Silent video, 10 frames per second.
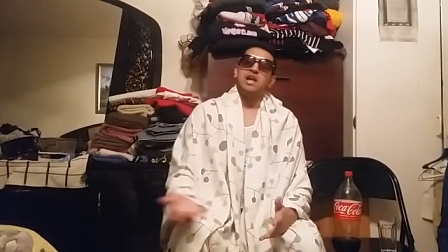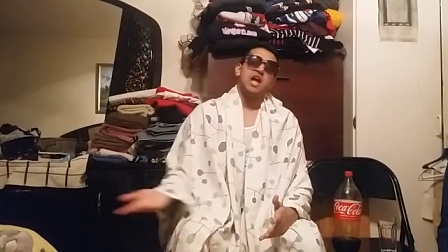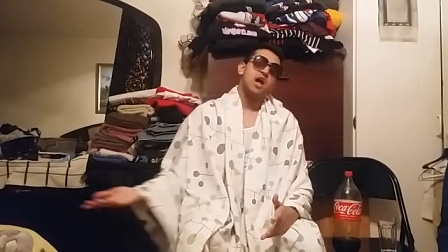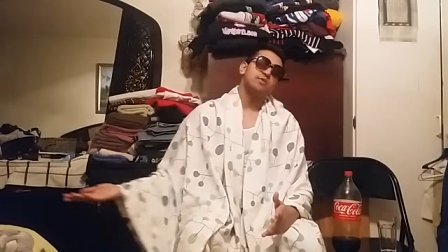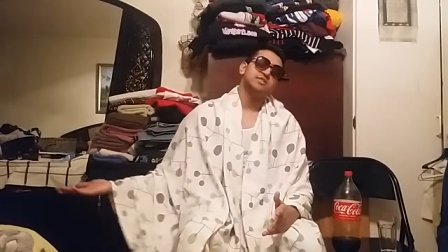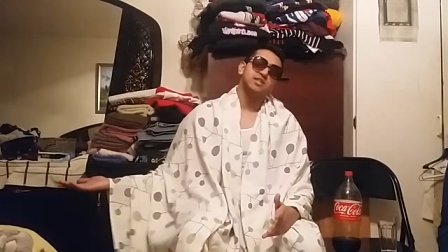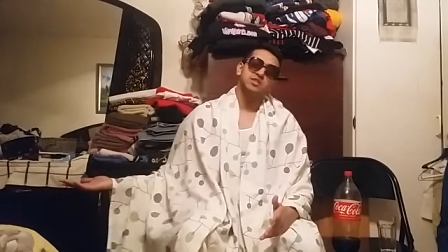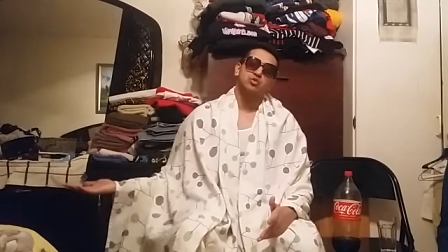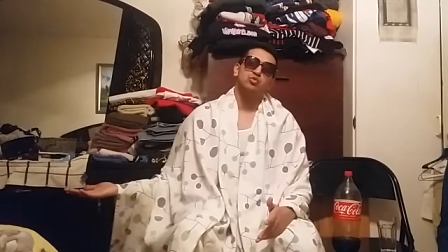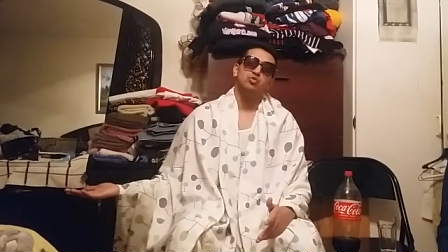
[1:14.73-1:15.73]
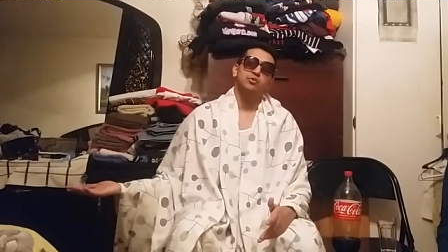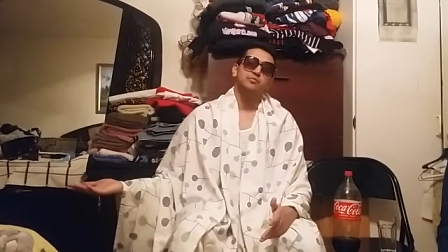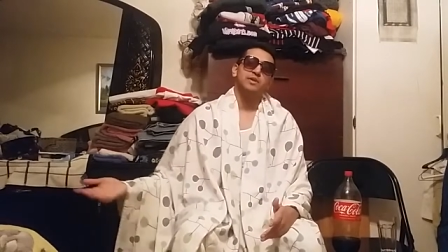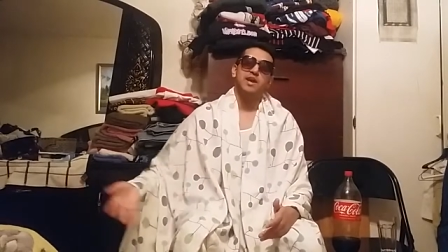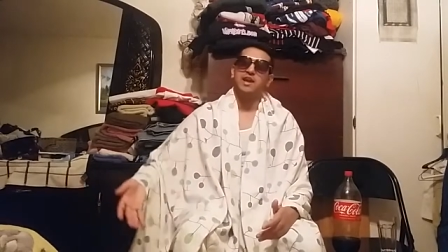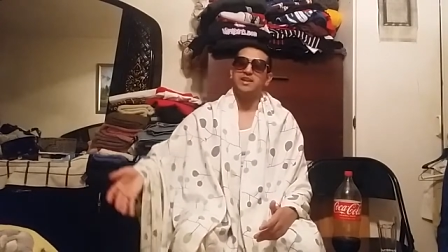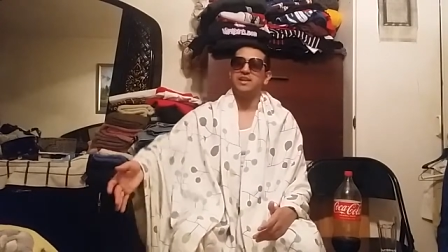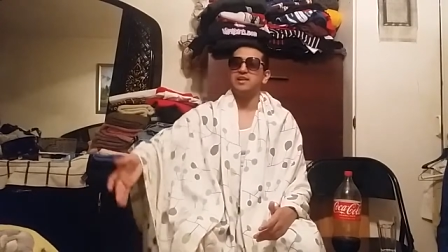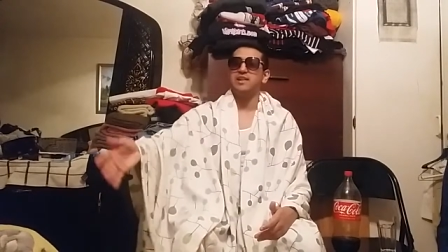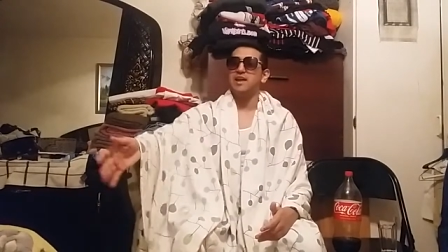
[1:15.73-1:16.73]
How is this cool?
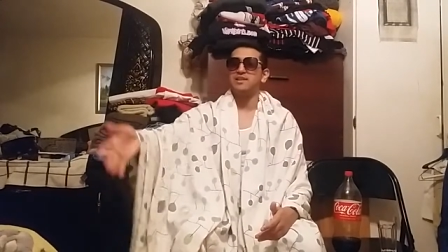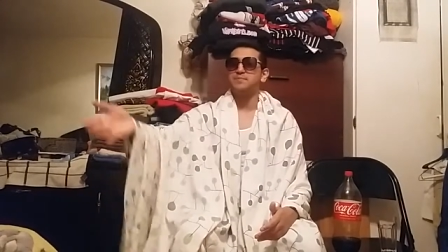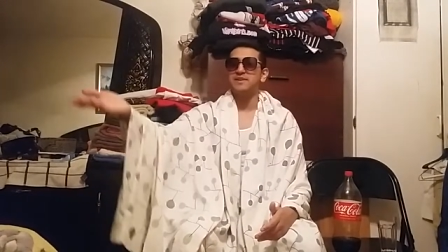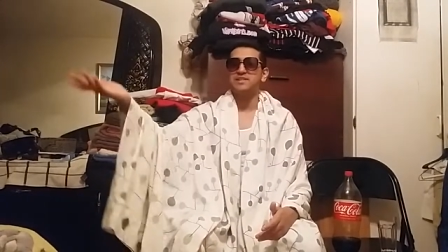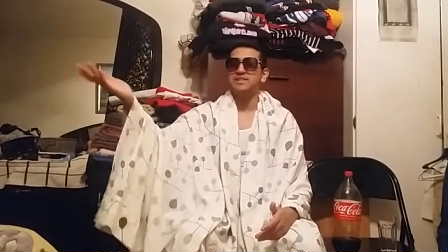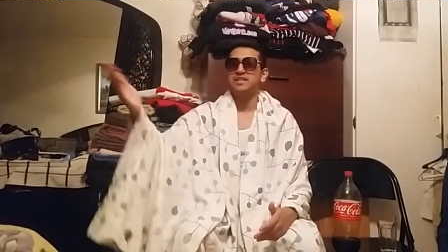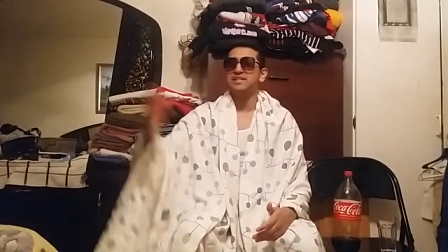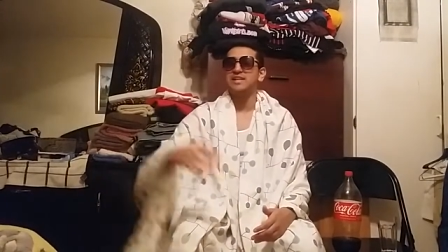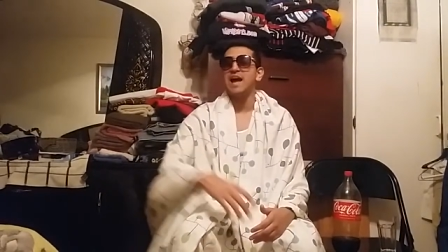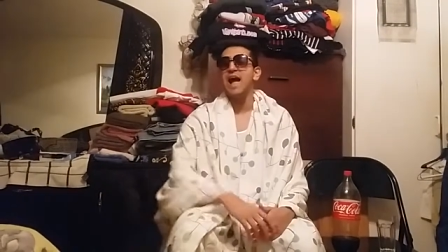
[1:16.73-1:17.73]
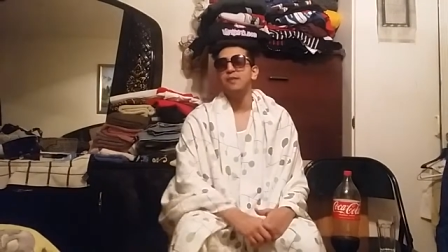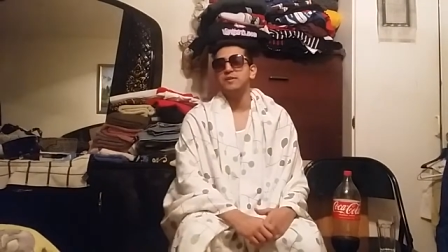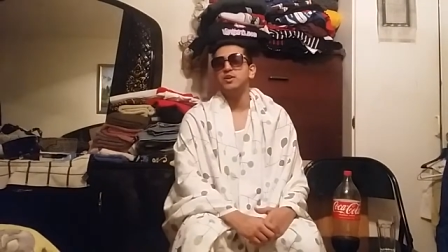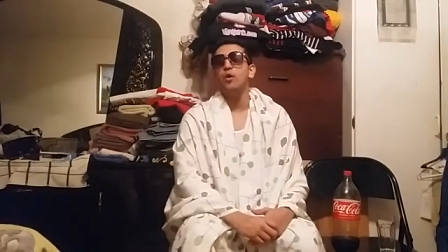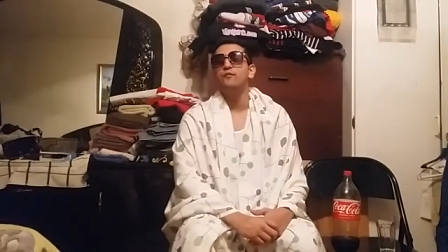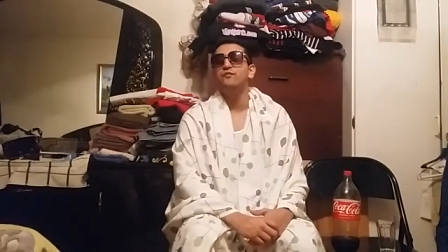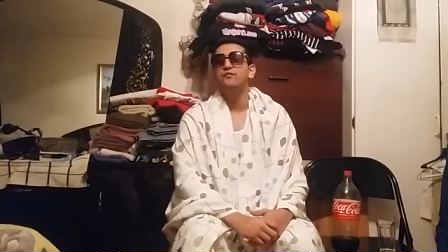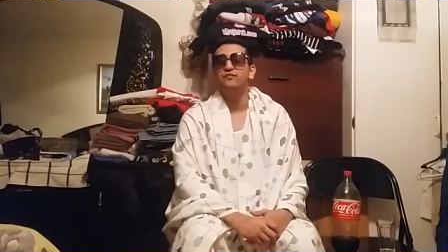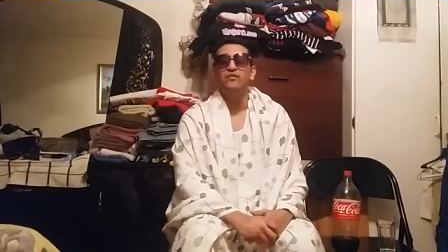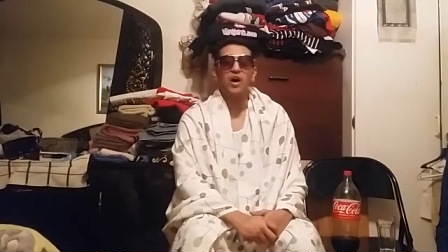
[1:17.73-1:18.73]
And especially as a guy we don't
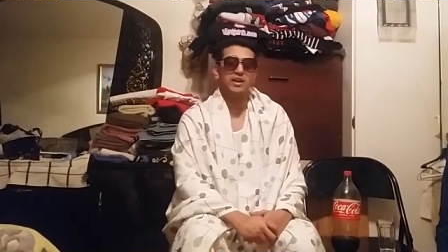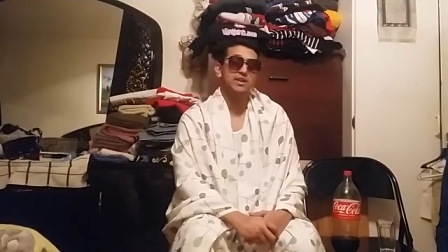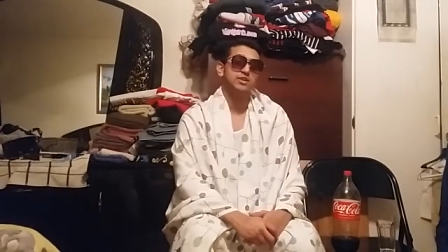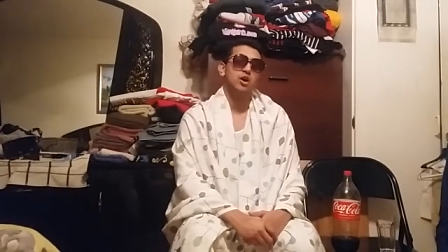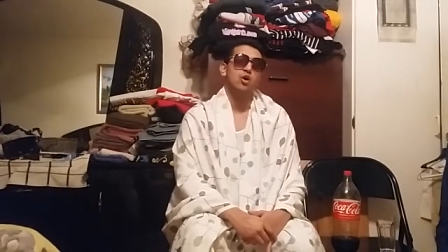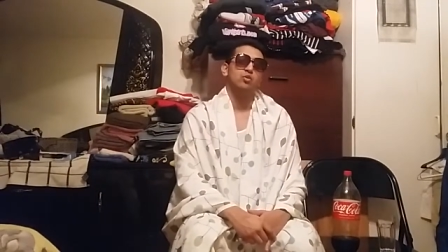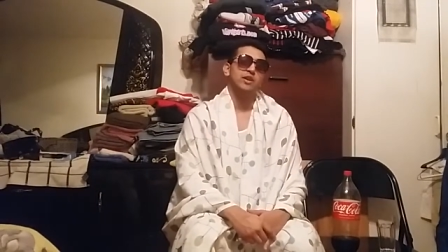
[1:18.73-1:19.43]
fucking know.